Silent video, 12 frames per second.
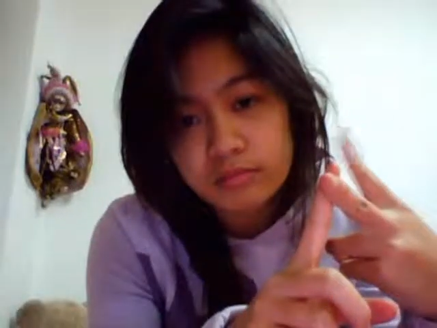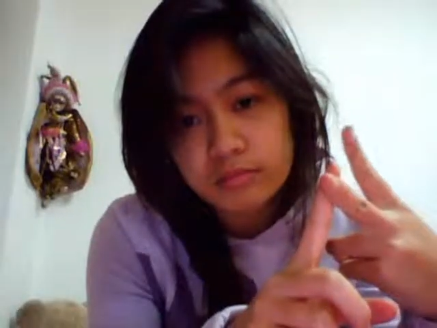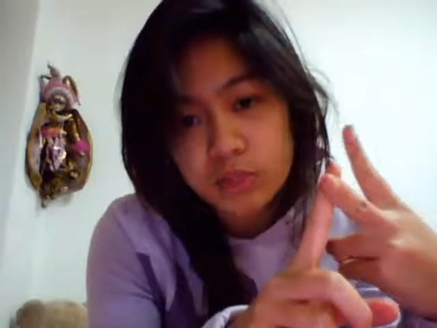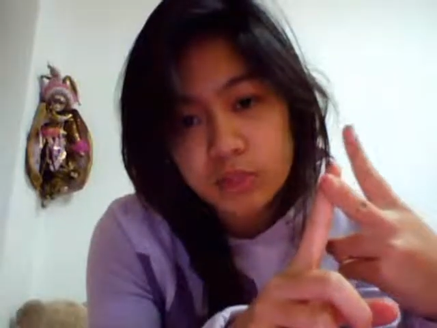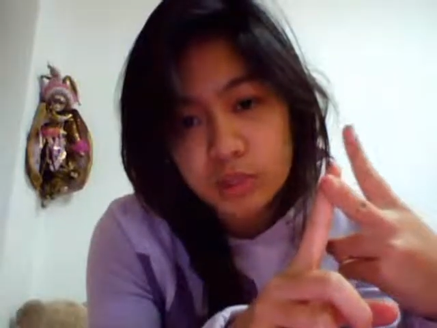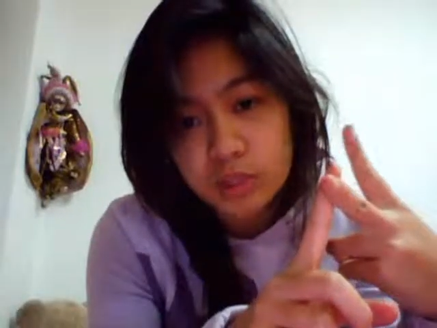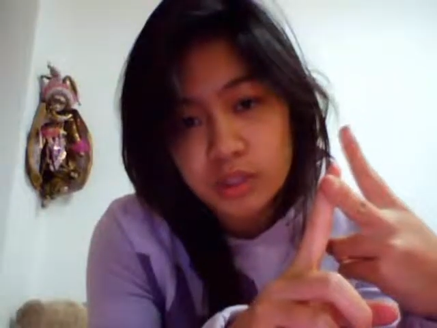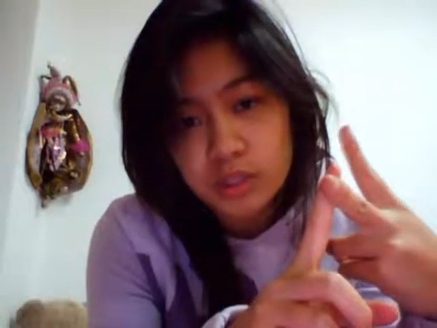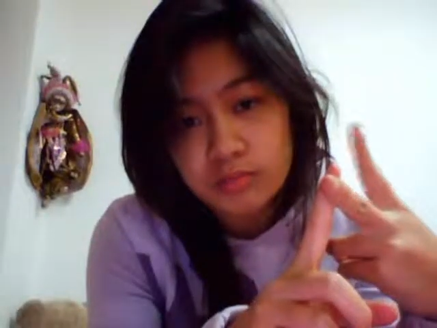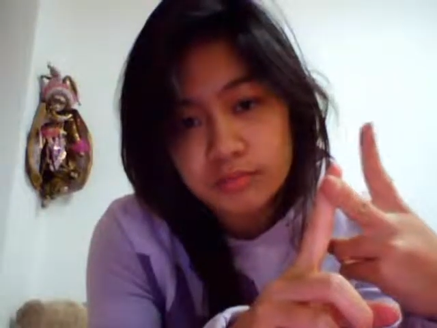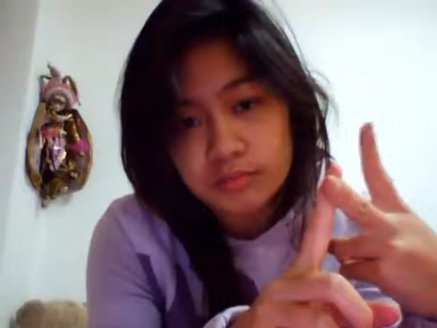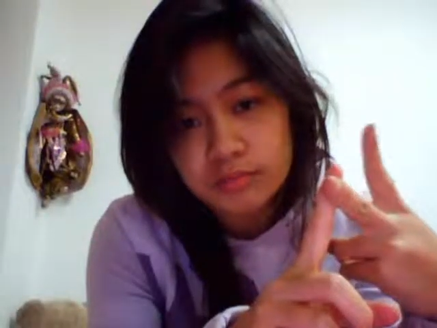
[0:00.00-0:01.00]
sure
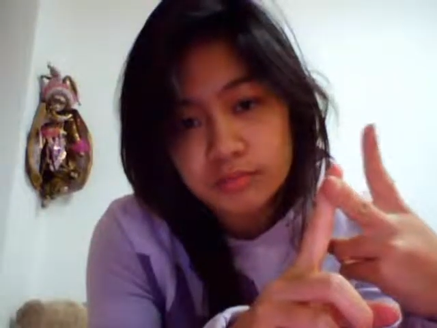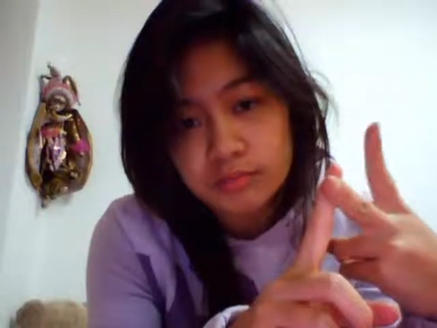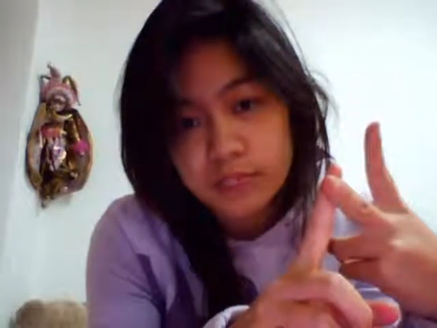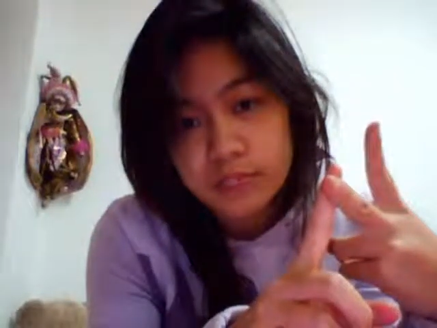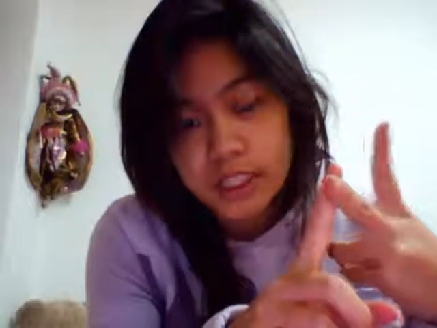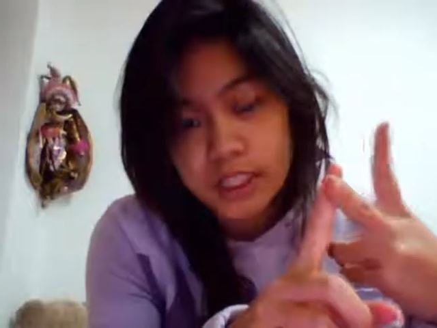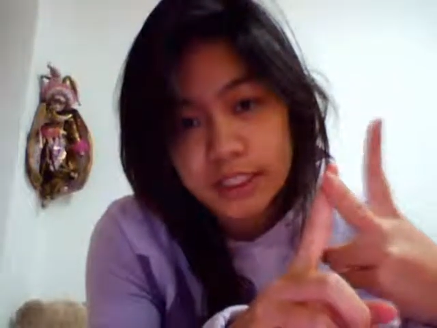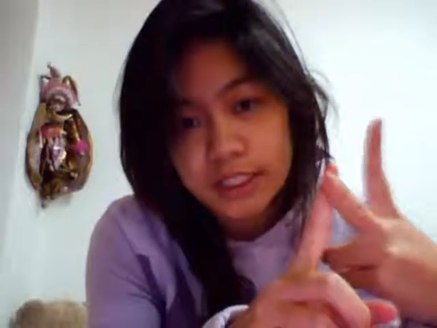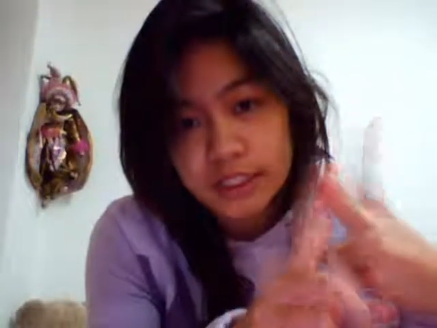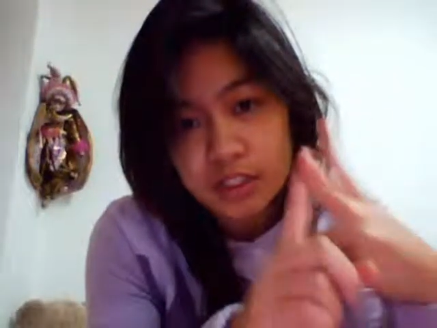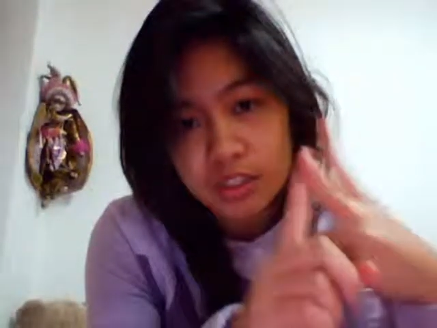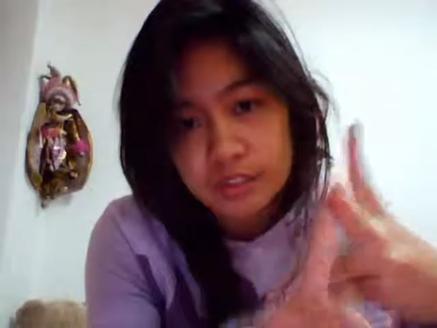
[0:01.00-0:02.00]

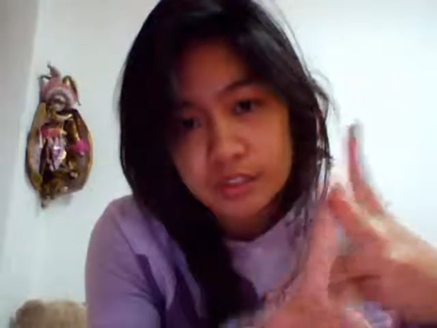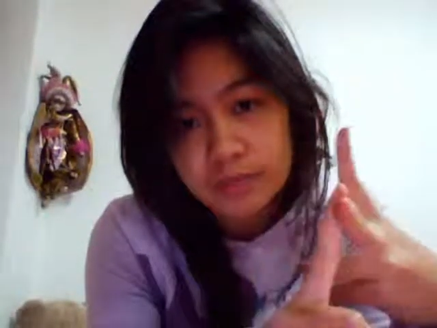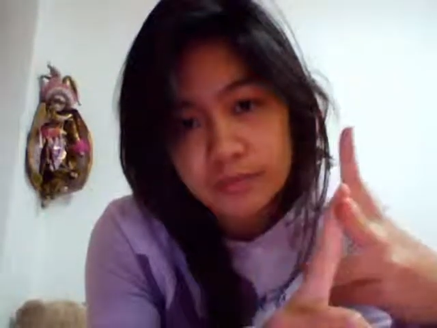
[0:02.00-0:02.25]
architecture